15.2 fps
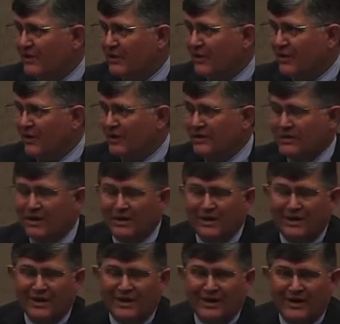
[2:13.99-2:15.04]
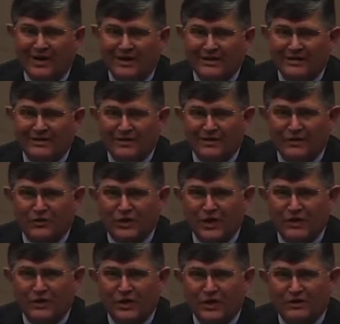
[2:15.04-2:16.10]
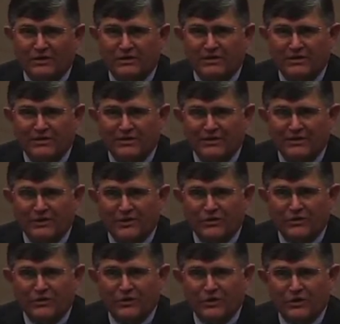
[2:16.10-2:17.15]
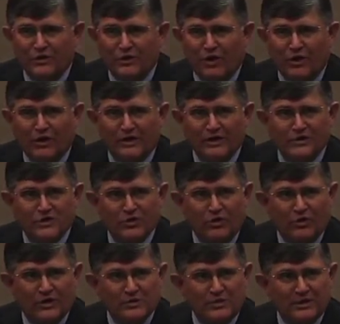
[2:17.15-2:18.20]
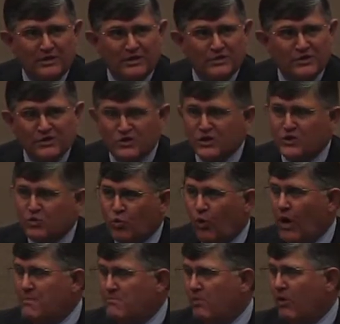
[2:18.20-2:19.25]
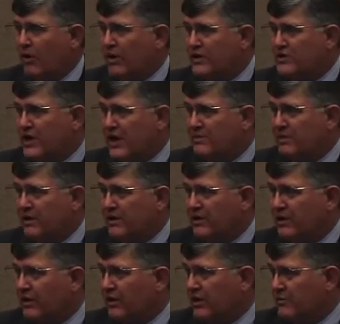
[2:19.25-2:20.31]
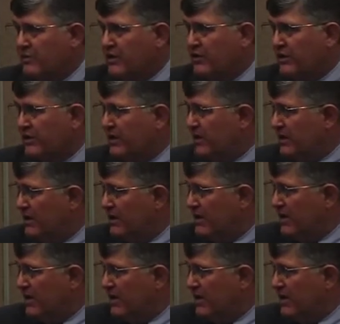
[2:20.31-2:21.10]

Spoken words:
You know, I tend to talk in stories, but this is just one more example in our community